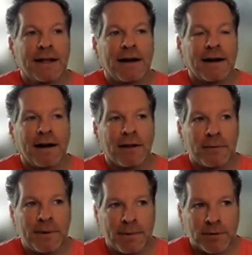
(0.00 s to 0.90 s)

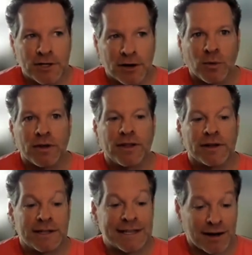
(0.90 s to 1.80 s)
Other people shared with
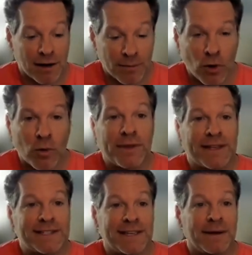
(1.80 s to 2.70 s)
us, they come home and
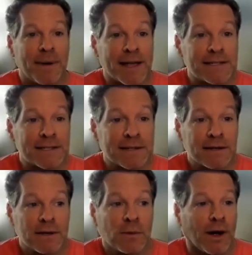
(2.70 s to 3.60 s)
they see a mess.
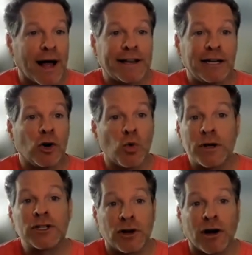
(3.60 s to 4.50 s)
Well, how do you know
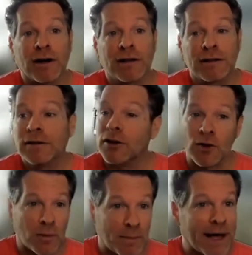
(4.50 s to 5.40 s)
which dog? You
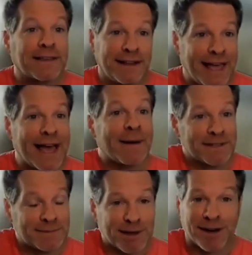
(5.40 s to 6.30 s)
can go back to the
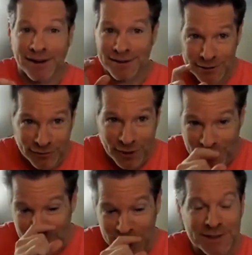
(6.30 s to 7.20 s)
app. It's because there's
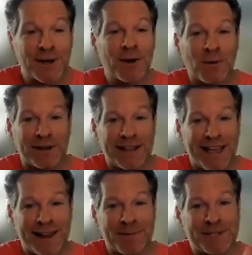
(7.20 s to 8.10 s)
photos when
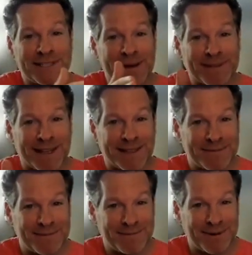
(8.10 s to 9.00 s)
the animal steps on
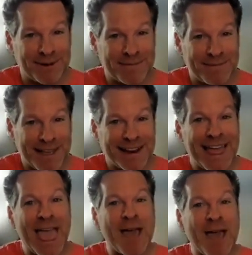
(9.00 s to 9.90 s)
the brilliant
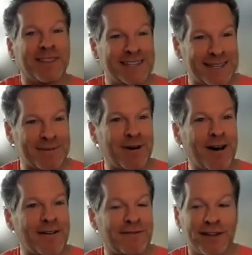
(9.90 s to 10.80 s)
pad. And when they step
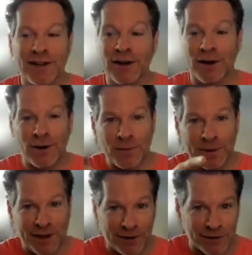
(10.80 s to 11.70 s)
off, oh,
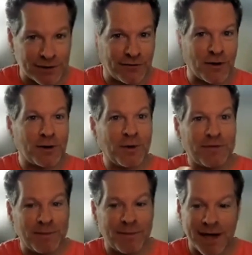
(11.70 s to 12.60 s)
here's the photo
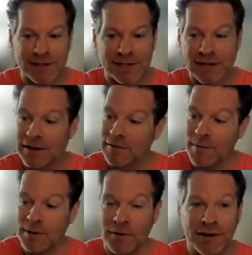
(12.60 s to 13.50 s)
of the mess.
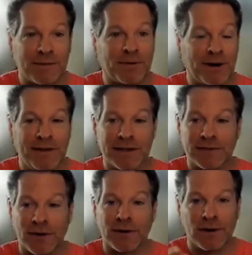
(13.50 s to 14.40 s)
Let me look at the previous
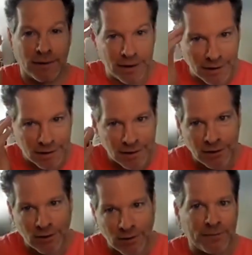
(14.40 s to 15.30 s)
photo.
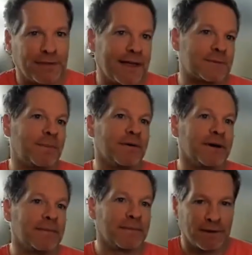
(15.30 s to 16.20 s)
Oh, that's
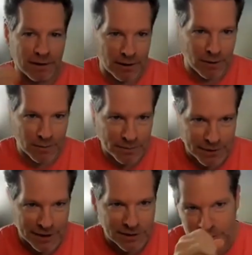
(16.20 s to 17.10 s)
Billy. Oh,
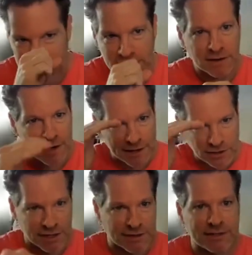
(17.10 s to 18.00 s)
that's Susie. You get a
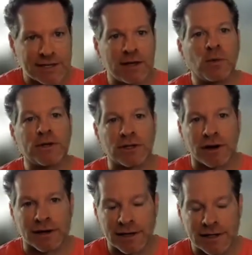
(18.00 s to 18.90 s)
chance to see which
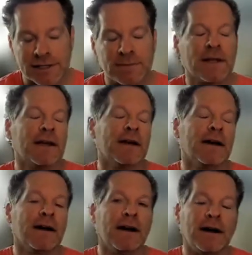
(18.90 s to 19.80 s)
dog it is.
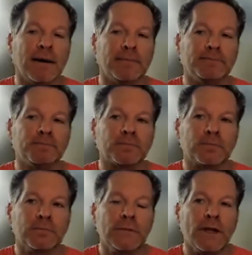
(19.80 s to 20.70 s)

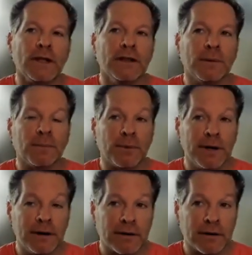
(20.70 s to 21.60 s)
The
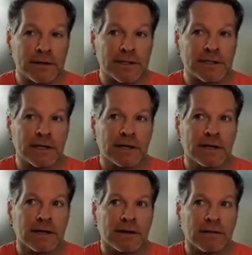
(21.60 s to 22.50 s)
breeders
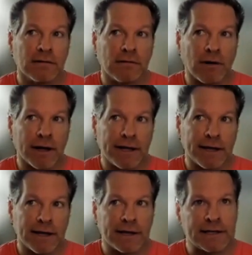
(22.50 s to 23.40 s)
like
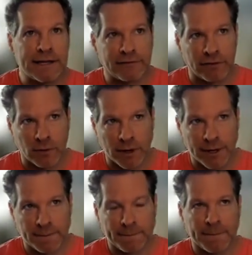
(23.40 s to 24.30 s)
it in a different way.